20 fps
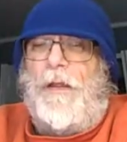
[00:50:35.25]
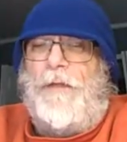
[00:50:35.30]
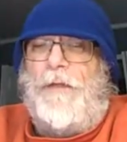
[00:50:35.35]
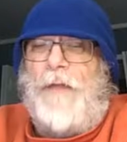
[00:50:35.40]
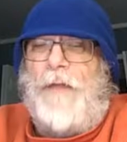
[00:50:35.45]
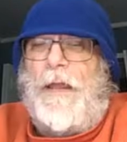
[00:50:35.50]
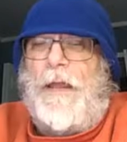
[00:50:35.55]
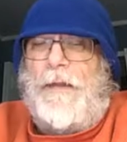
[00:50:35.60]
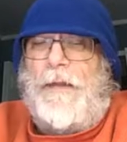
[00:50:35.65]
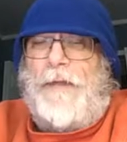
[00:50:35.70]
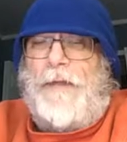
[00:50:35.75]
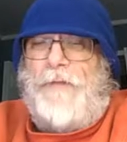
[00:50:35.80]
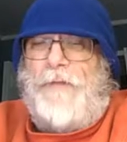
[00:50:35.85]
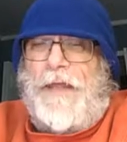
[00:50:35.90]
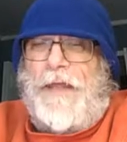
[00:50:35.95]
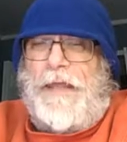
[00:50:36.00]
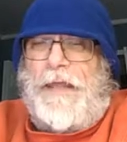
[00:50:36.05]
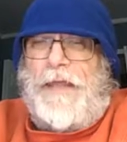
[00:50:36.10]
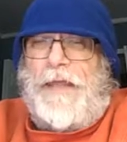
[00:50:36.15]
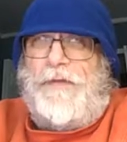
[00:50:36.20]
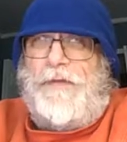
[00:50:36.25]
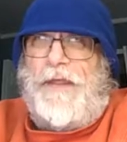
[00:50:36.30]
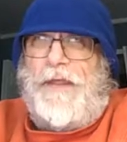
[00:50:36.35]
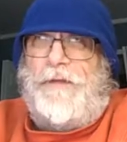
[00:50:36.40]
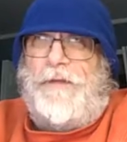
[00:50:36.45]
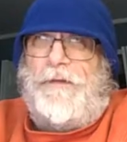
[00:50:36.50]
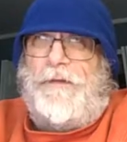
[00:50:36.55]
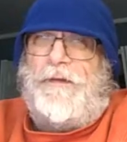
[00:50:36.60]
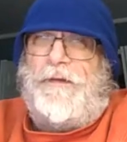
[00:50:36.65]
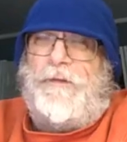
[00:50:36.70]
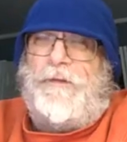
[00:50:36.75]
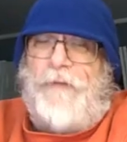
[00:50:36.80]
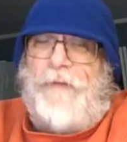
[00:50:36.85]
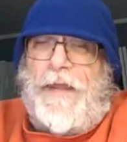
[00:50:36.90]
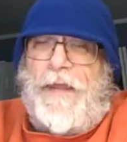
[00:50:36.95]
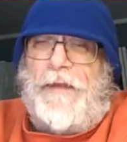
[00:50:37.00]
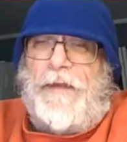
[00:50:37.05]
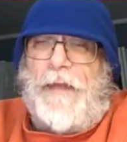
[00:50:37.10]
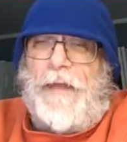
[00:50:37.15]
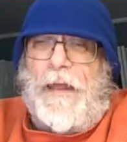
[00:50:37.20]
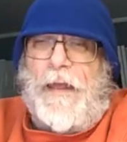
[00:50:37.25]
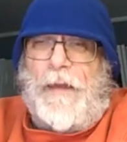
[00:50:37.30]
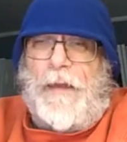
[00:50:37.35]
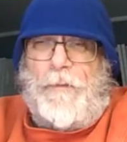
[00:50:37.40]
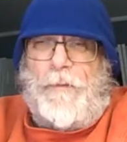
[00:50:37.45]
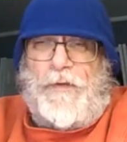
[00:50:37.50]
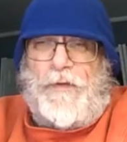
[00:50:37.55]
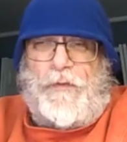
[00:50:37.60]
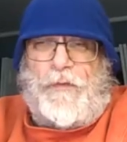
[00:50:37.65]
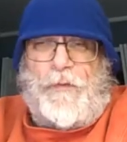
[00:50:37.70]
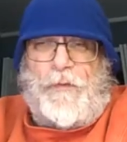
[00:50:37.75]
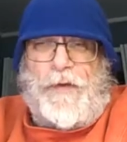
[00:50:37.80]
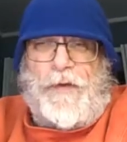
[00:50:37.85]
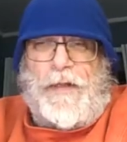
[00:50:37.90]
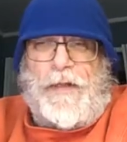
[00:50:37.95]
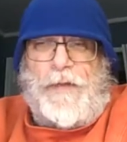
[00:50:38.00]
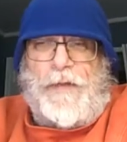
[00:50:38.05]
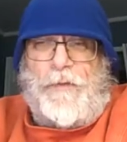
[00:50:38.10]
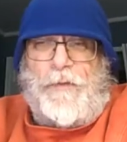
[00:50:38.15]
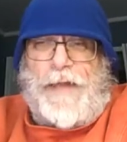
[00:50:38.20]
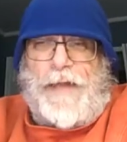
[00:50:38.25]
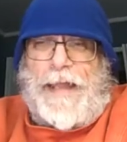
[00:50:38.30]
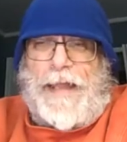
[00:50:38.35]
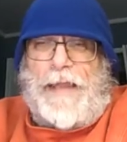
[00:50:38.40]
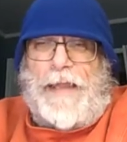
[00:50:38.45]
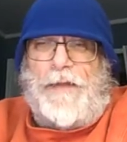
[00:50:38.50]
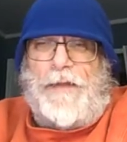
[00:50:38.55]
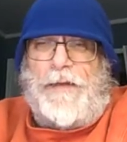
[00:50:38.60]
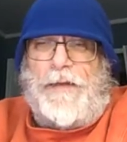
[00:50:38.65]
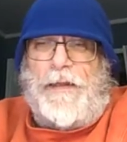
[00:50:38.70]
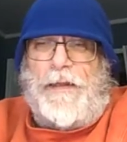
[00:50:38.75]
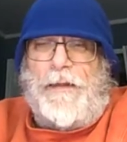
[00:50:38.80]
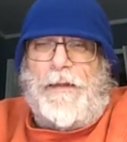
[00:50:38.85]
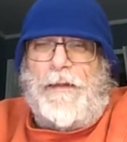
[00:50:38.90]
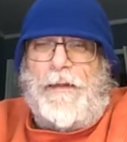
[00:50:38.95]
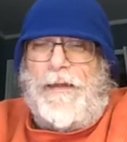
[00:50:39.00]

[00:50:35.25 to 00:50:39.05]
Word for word: Of, they think he thinks it's fake, but it's really reality.